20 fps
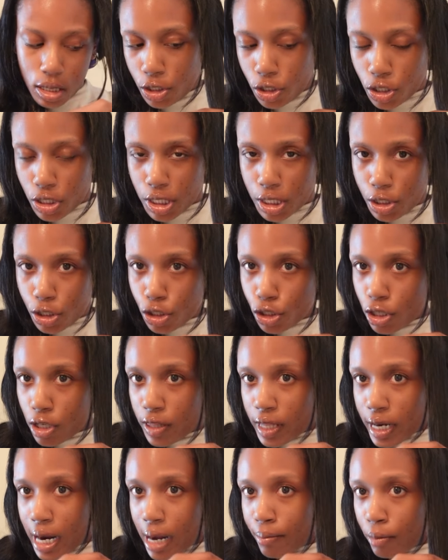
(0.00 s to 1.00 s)
and just ensure
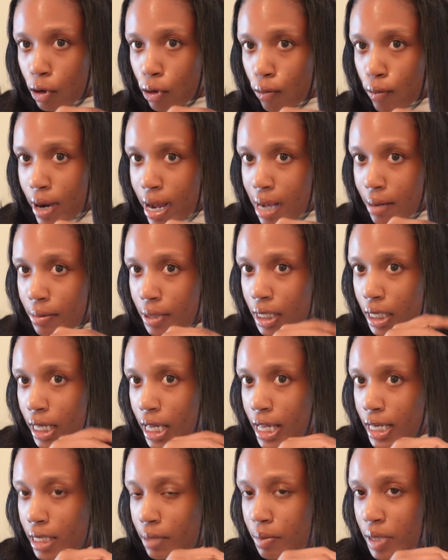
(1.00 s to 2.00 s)
that I'm grabbing
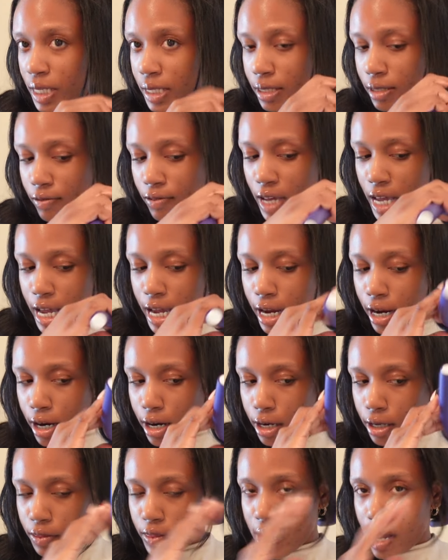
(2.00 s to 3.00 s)
any piece of
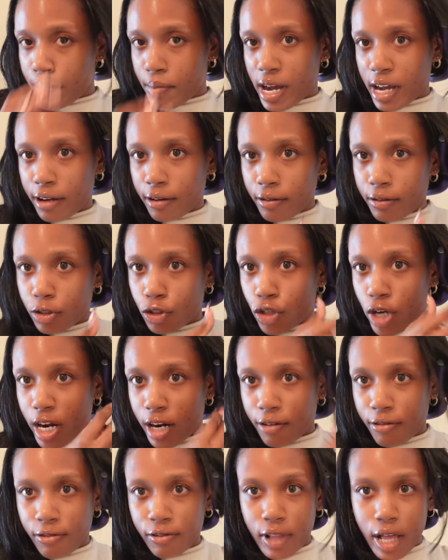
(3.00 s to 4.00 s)
hair that might try
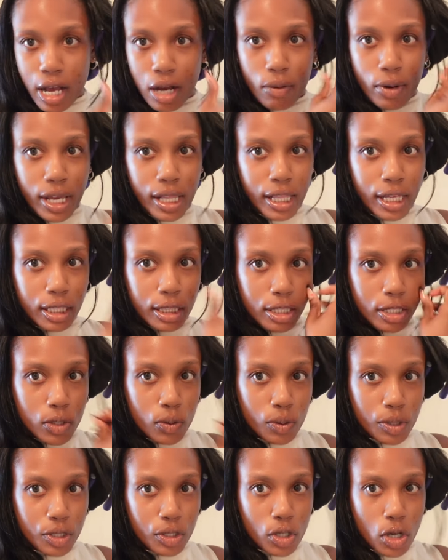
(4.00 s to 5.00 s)
to fly away, like this
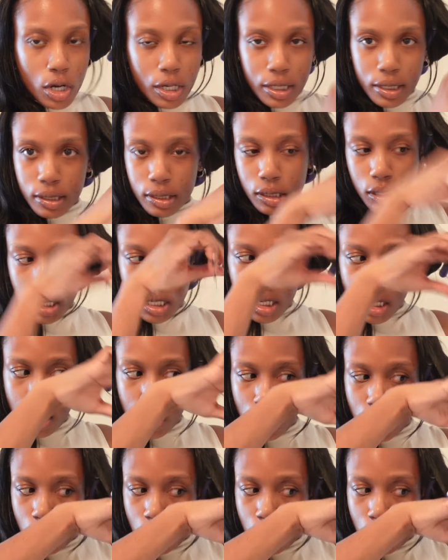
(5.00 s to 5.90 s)
one, as y'all can see.